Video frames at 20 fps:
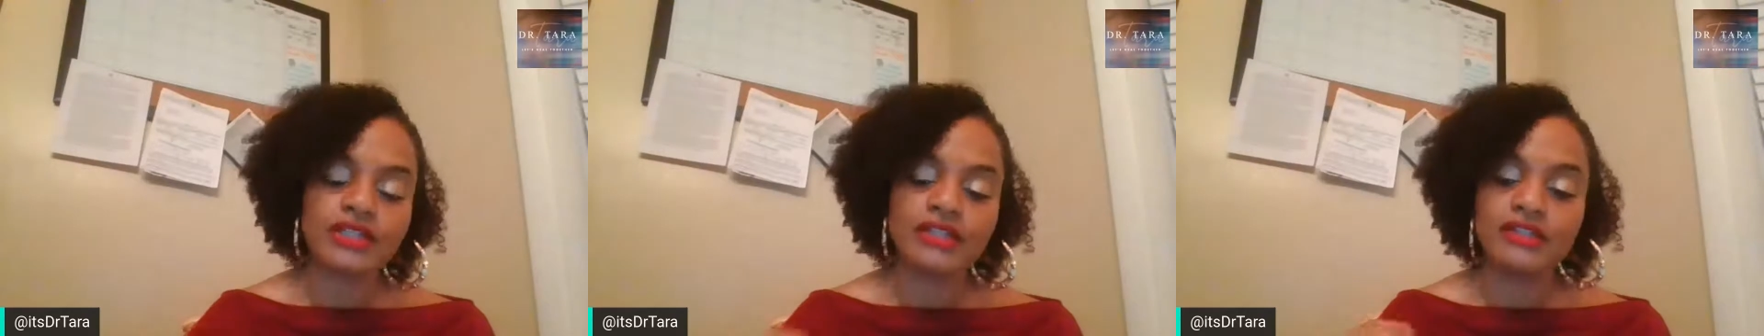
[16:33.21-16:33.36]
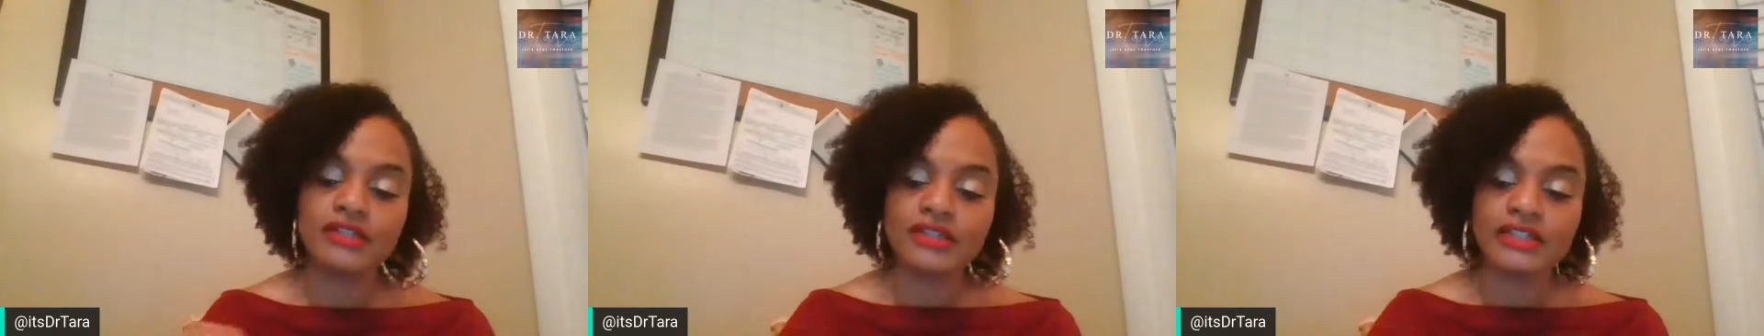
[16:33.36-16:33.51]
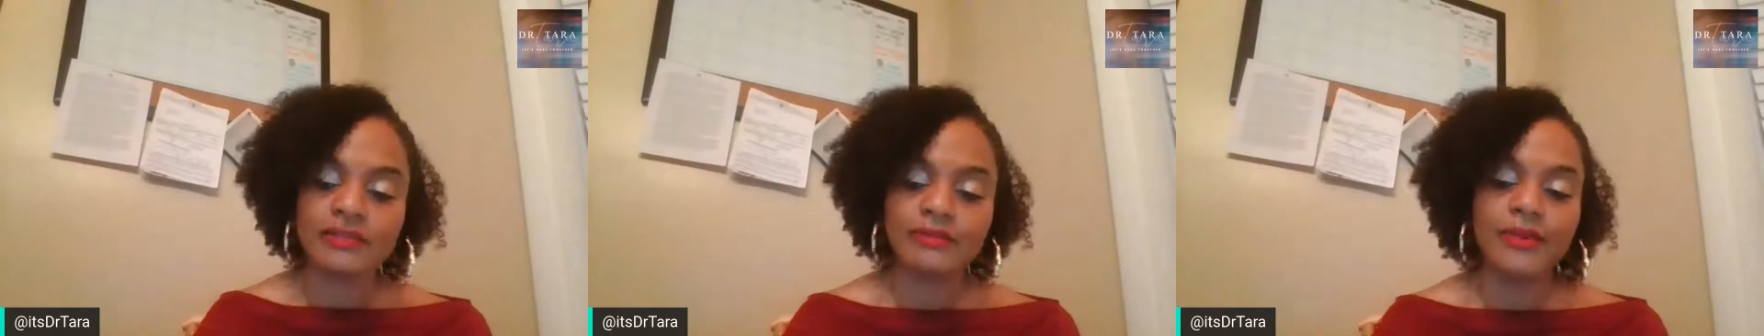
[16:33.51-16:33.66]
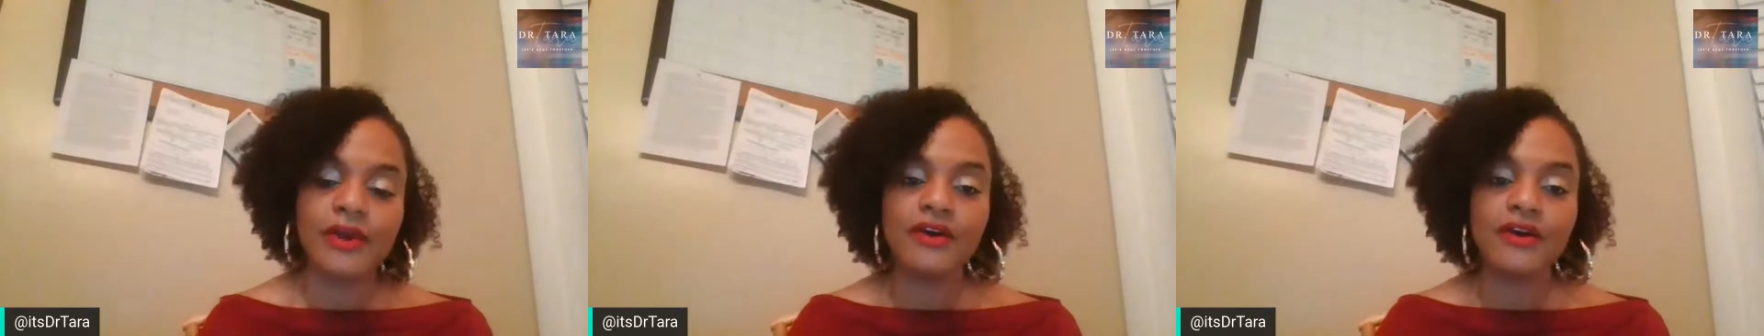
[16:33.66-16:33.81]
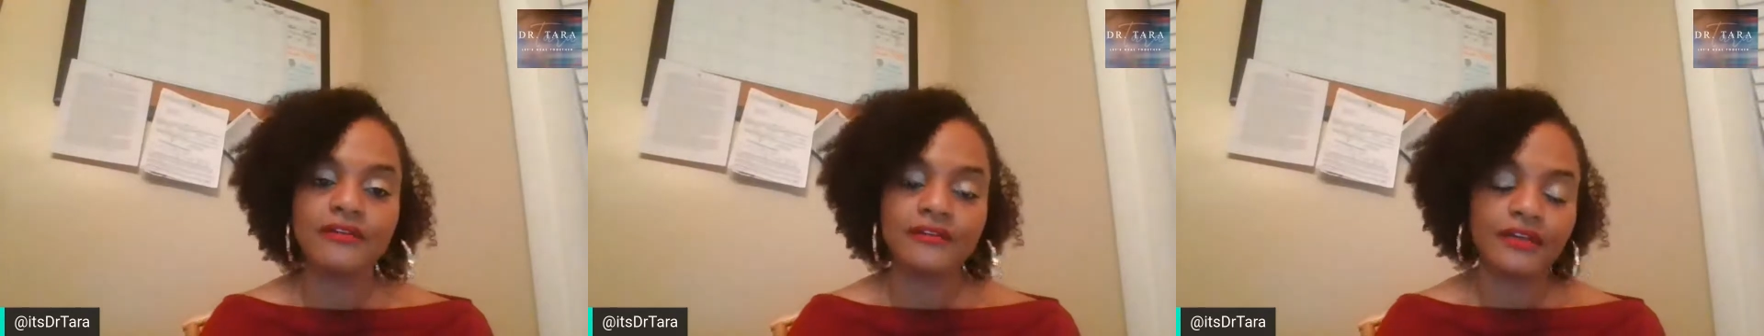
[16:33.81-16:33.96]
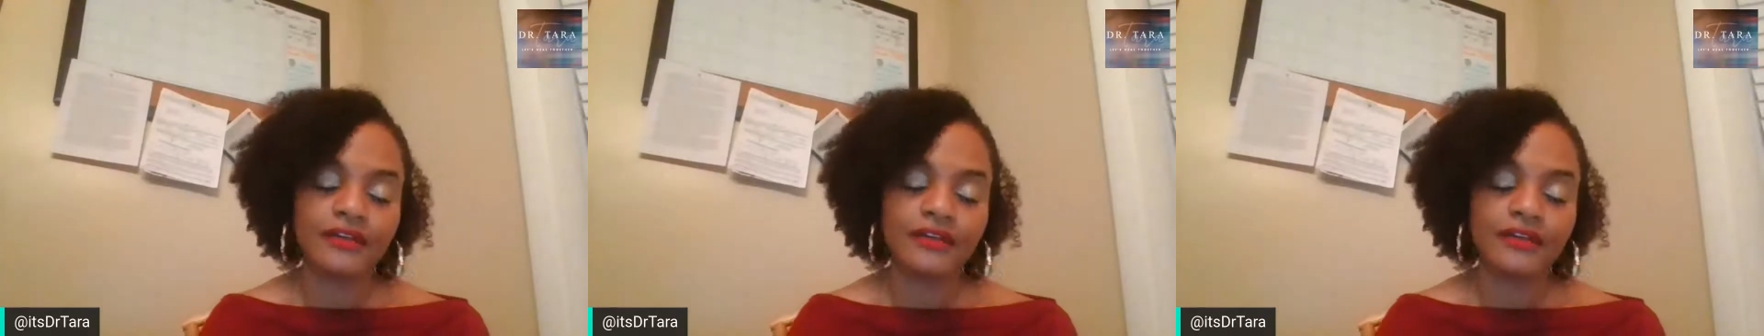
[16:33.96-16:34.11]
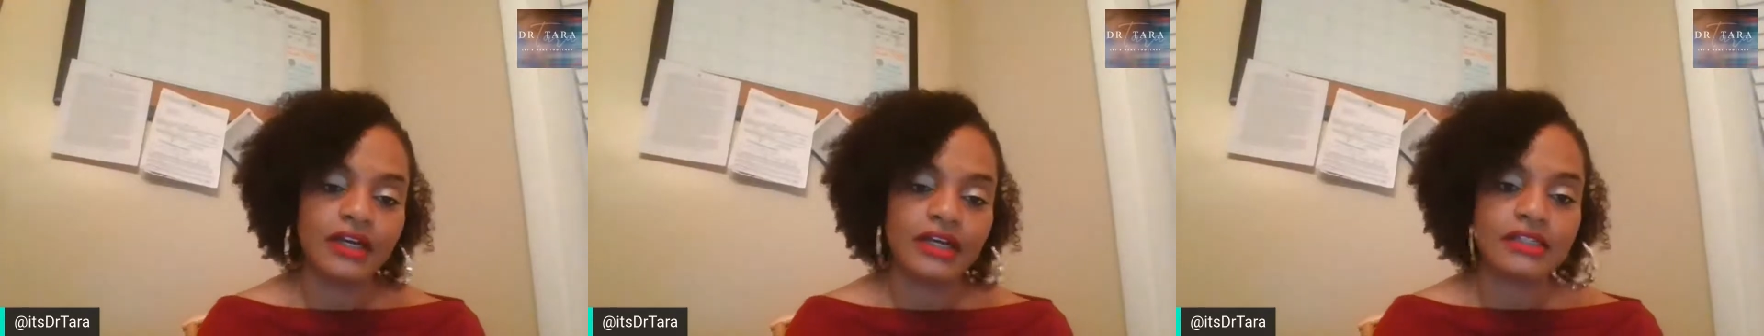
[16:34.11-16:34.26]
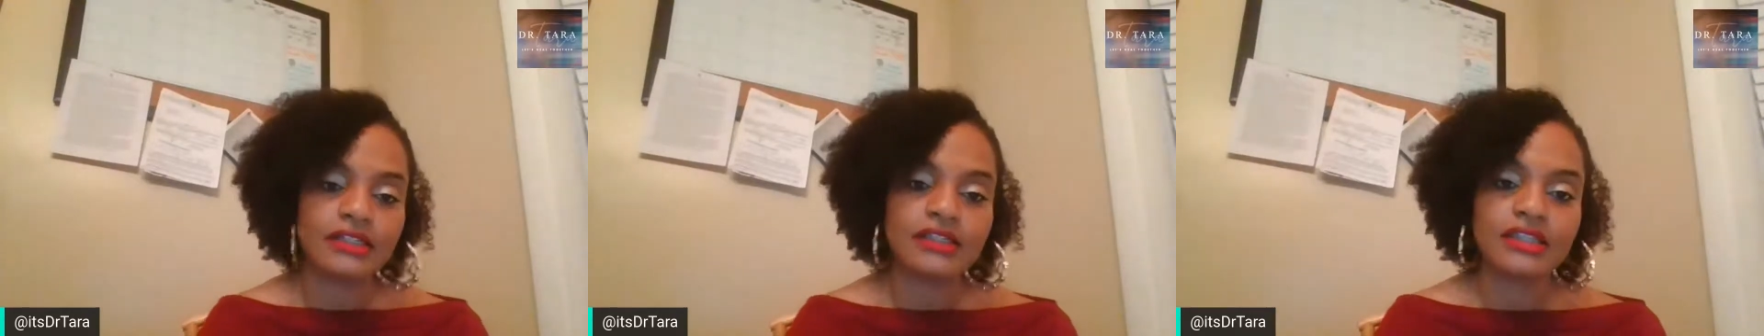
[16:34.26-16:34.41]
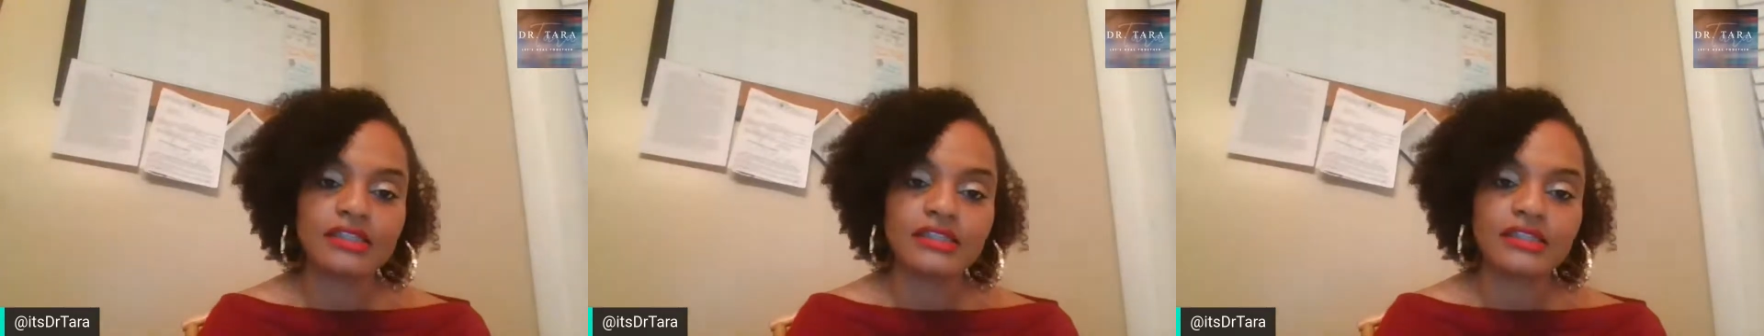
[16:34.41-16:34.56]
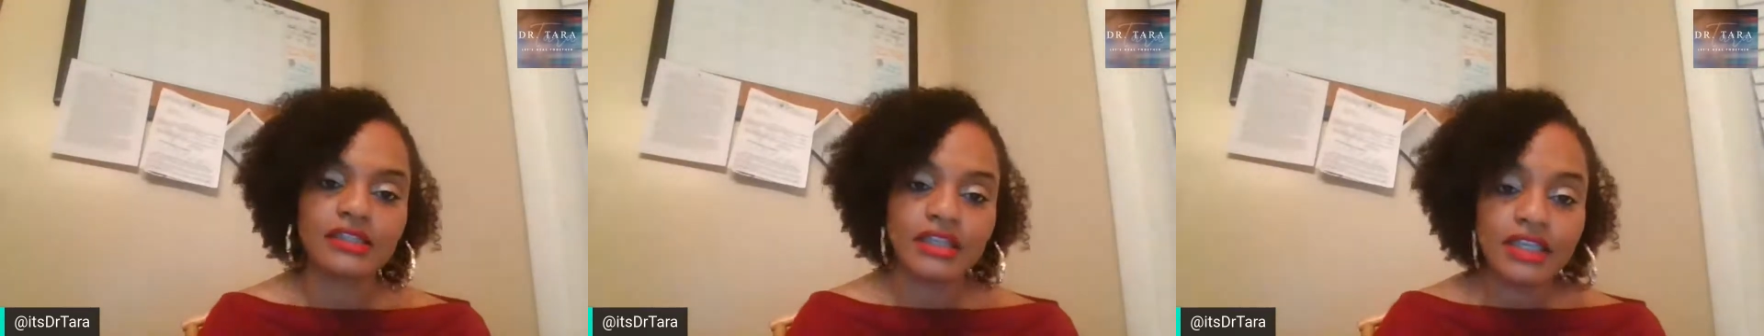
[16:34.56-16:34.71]
to dispel for us
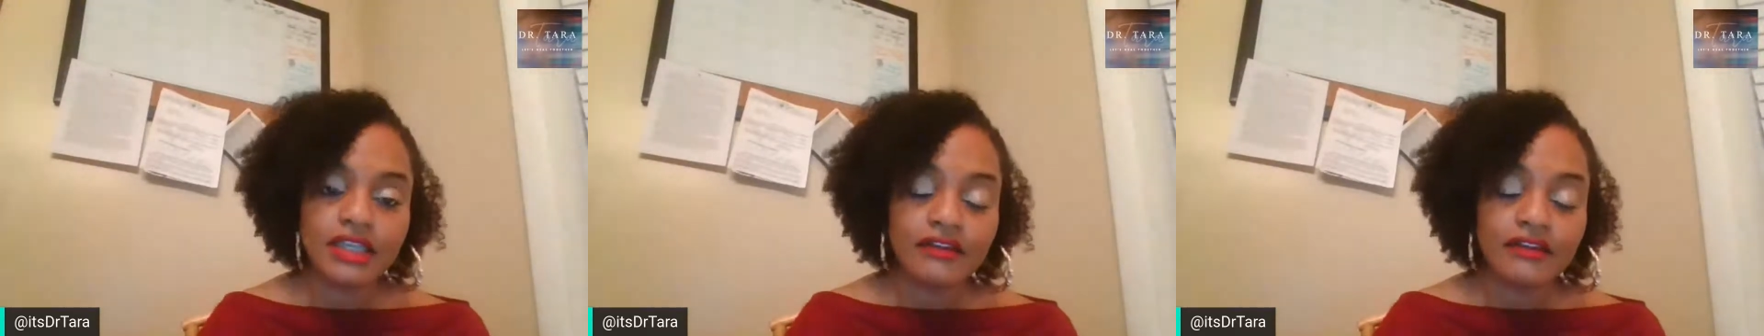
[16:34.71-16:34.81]
this